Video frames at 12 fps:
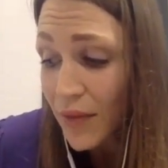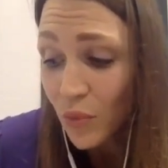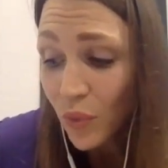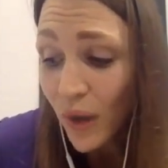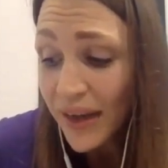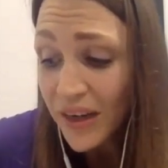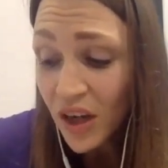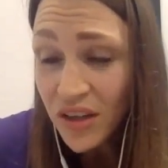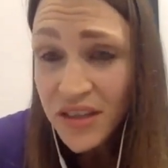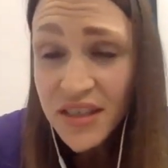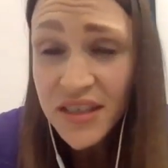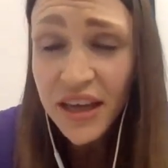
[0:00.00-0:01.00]
weight
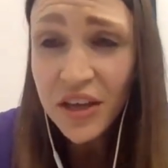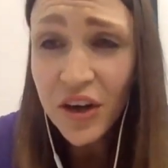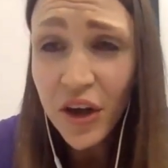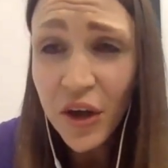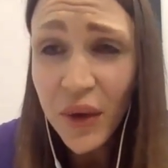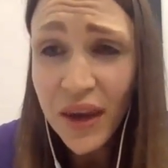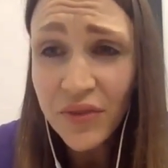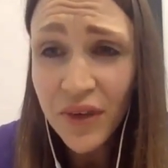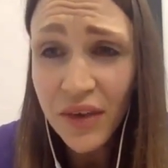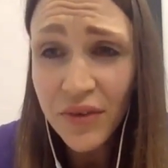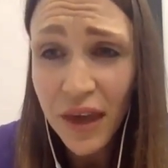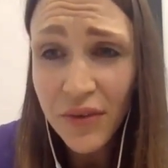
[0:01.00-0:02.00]
loss, you know,
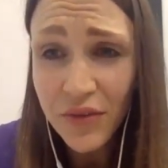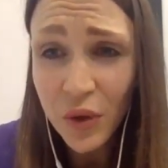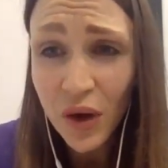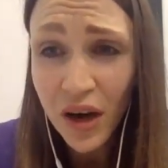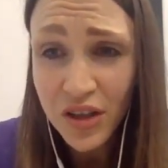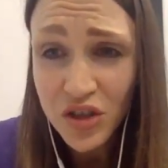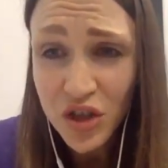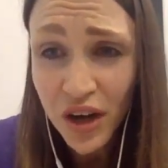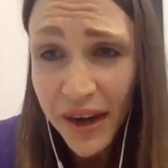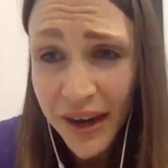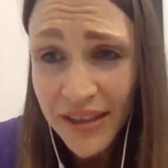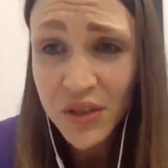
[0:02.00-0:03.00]
if you are
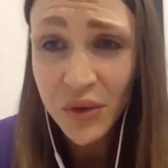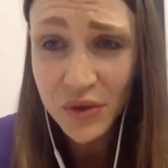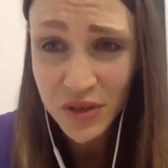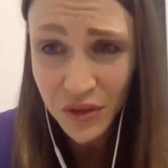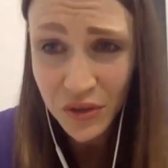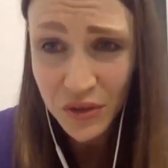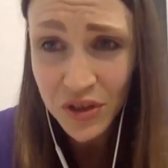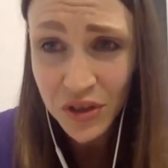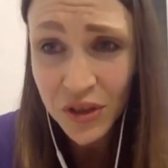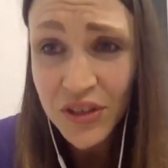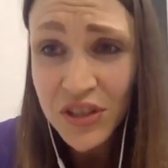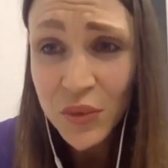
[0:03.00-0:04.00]
trying to
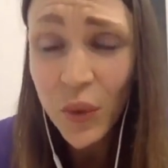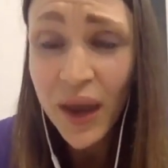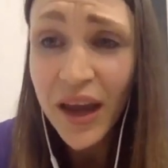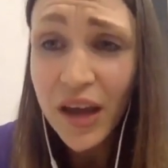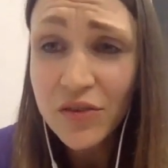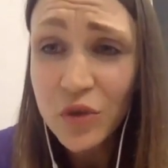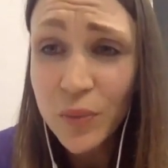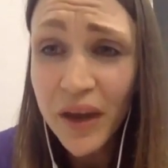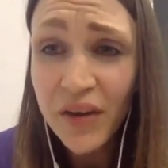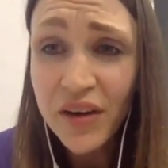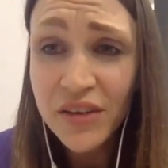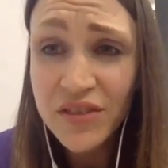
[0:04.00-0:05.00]
lose some weight over a
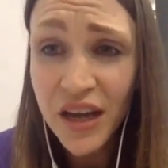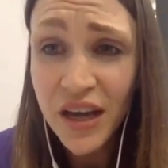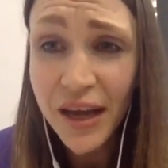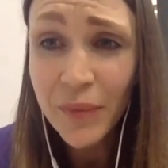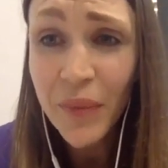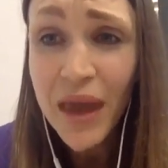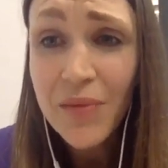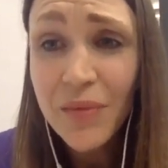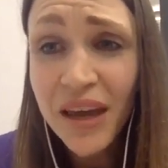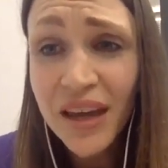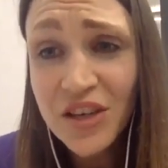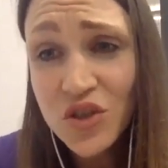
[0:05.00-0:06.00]
period of time,
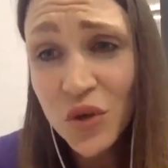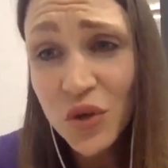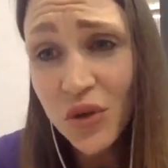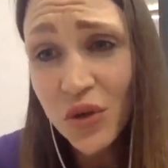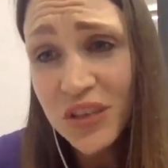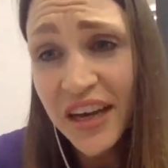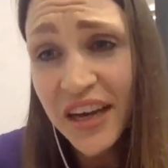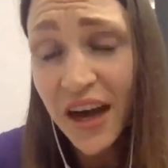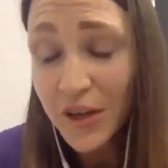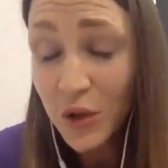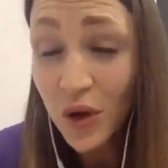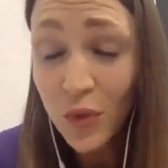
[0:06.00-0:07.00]
making sure you're
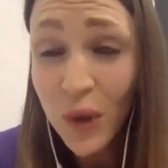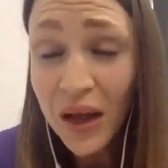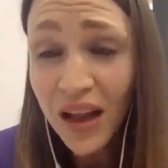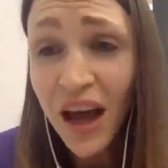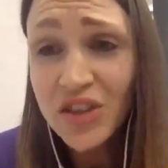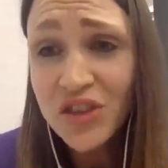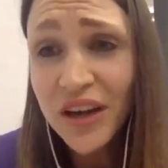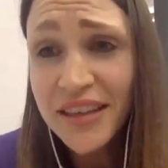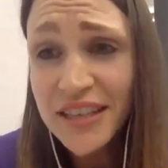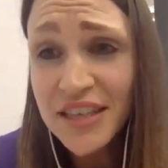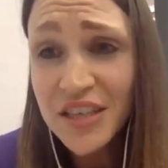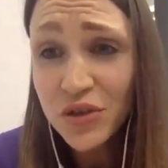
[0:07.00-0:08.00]
well
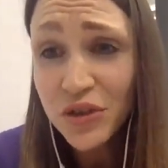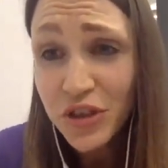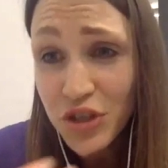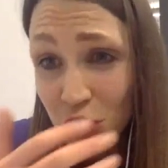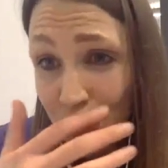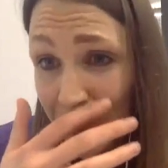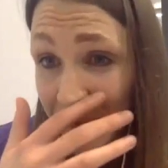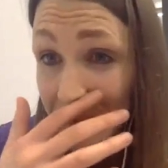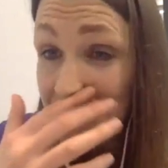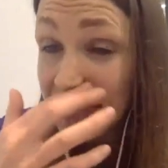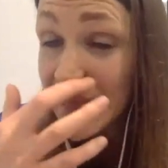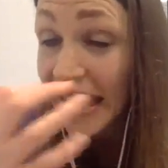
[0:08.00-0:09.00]
hydrated is crucial,
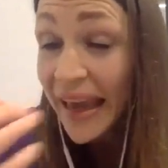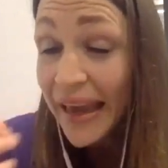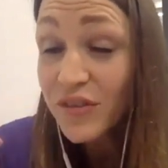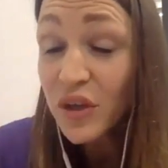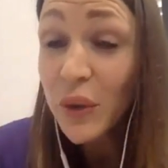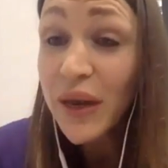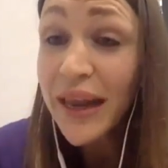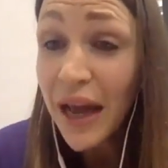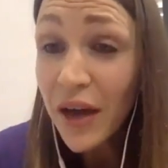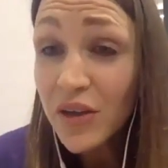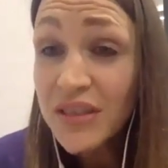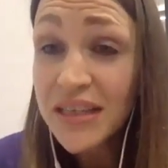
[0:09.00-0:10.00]
because if you
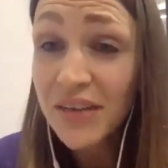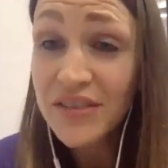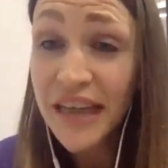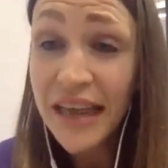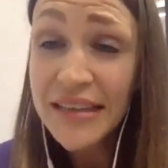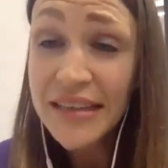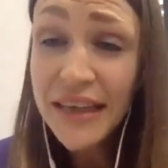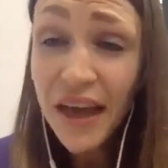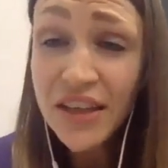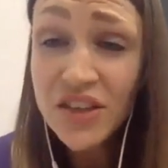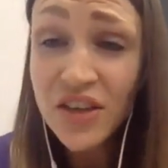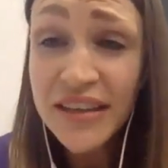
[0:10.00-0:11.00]
allow yourself to get
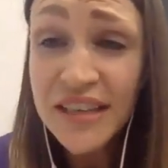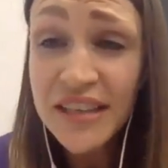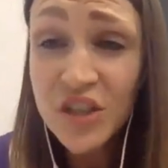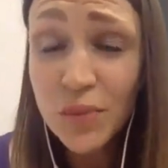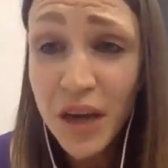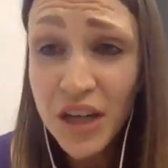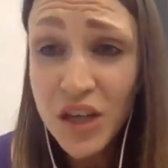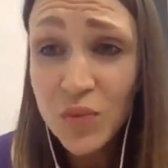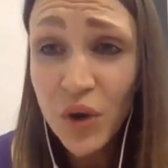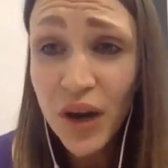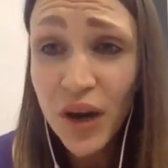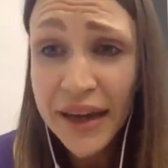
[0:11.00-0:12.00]
dehydrated, you're much
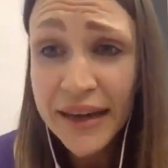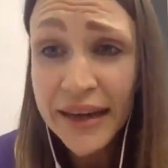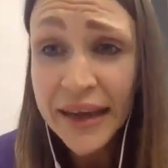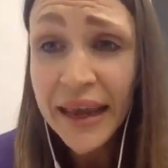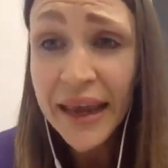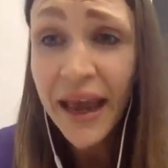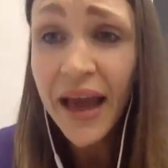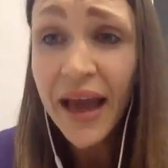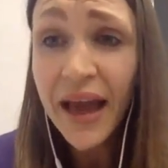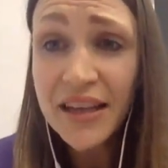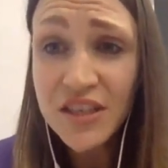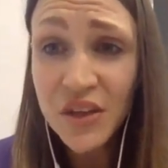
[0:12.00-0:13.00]
more likely
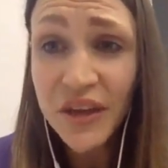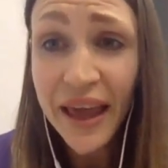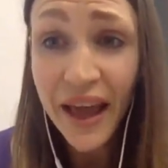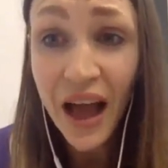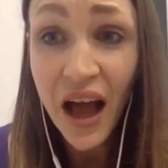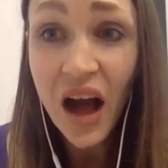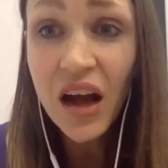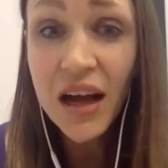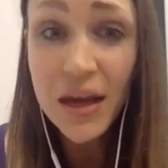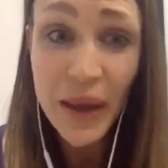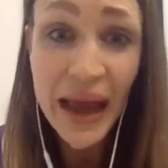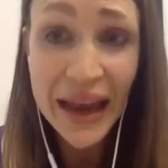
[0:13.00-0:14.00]
to get
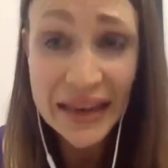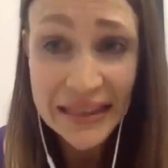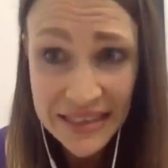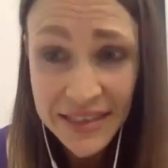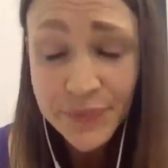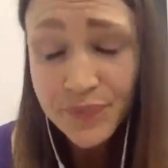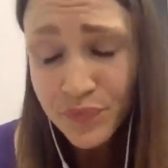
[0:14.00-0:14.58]
hunger pangs